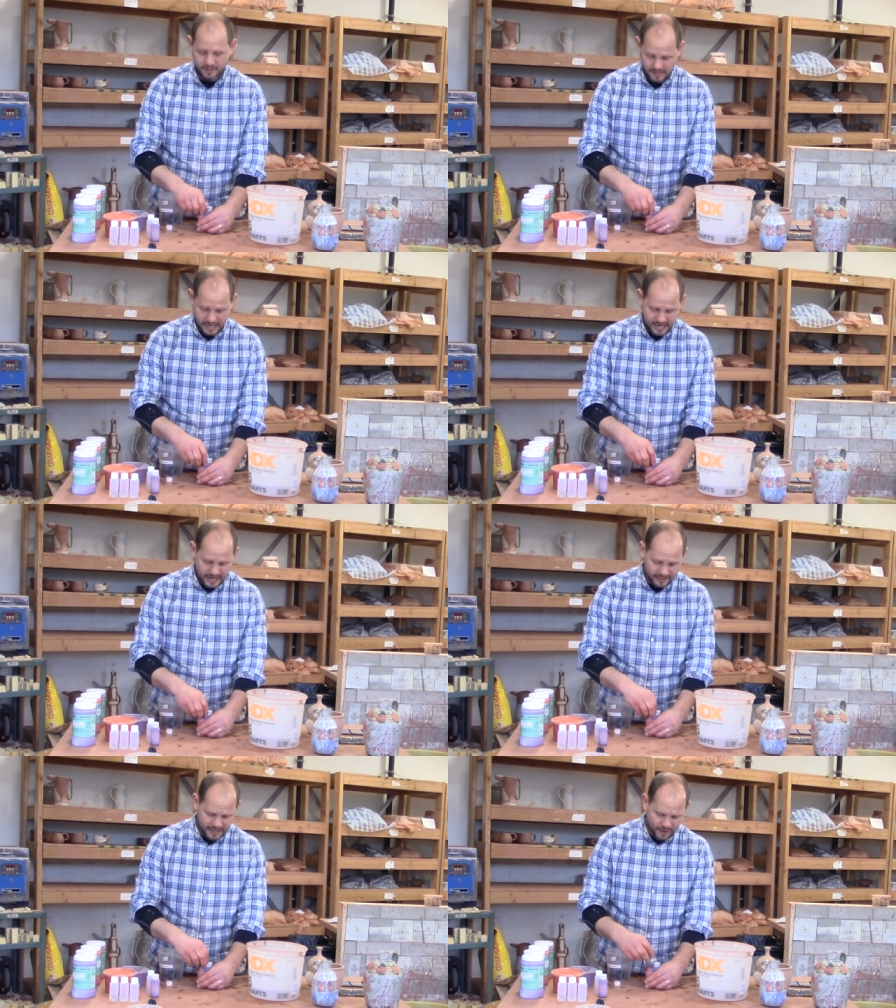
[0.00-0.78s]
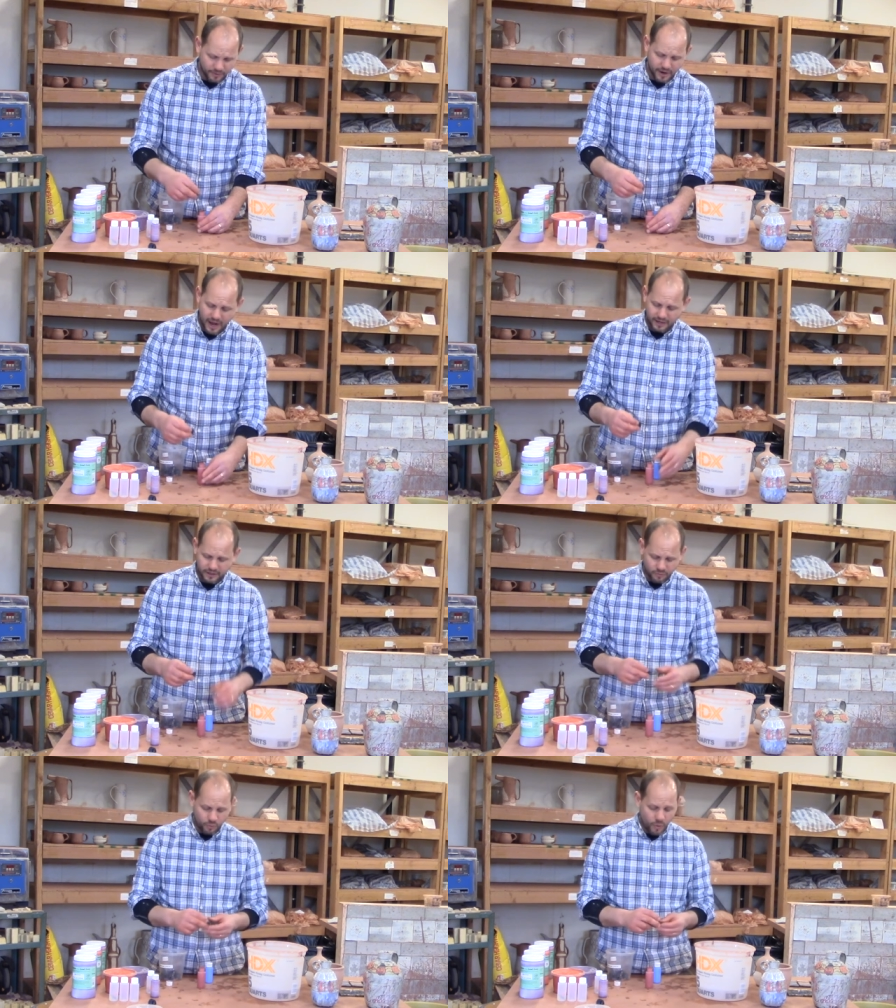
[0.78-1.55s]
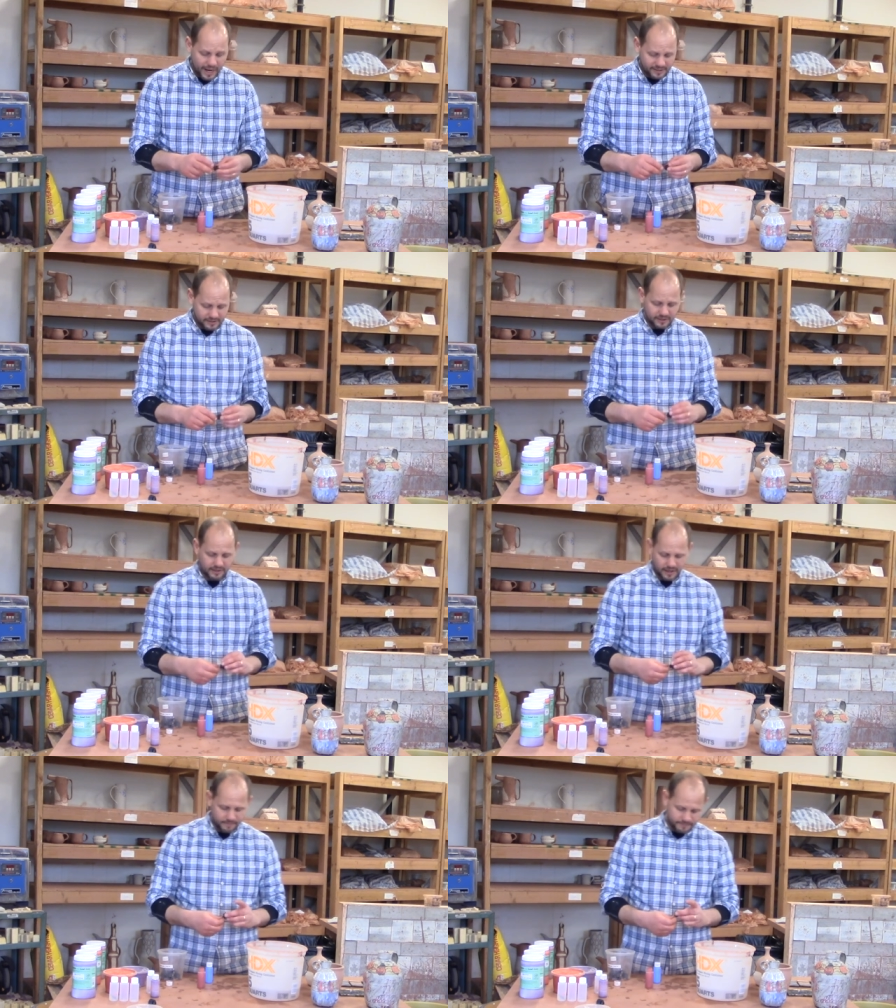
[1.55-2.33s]
and that we're not wasting
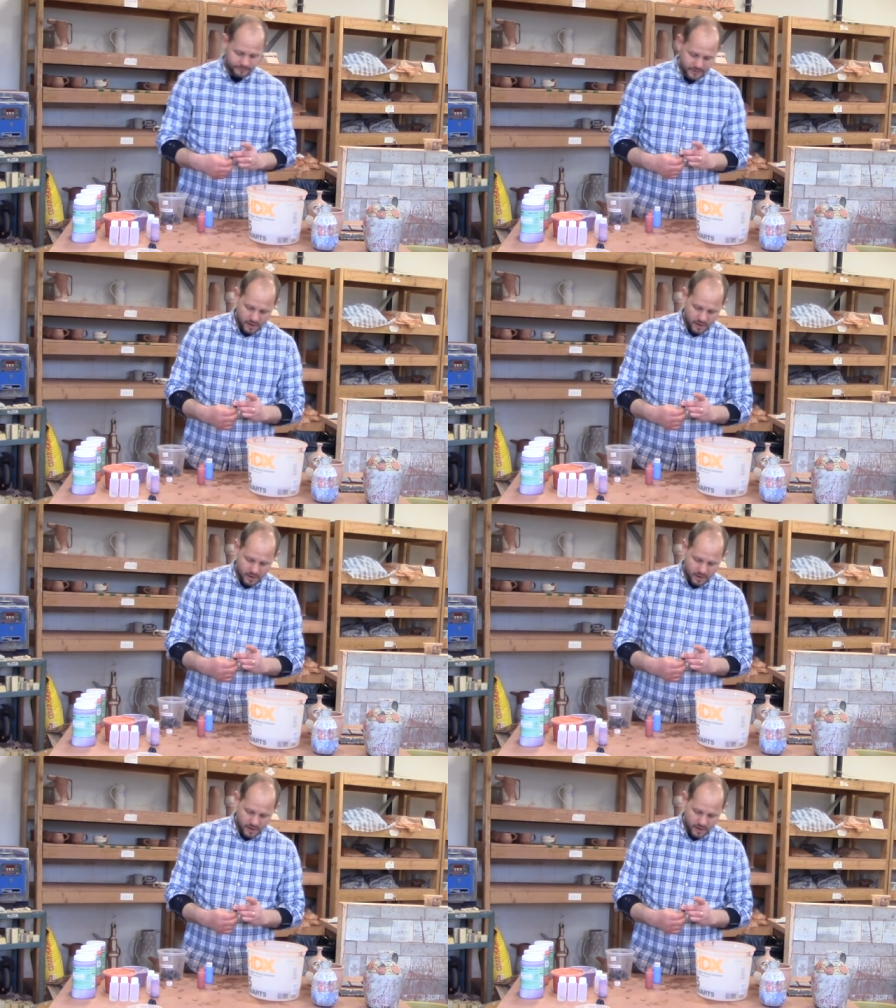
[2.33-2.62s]
them.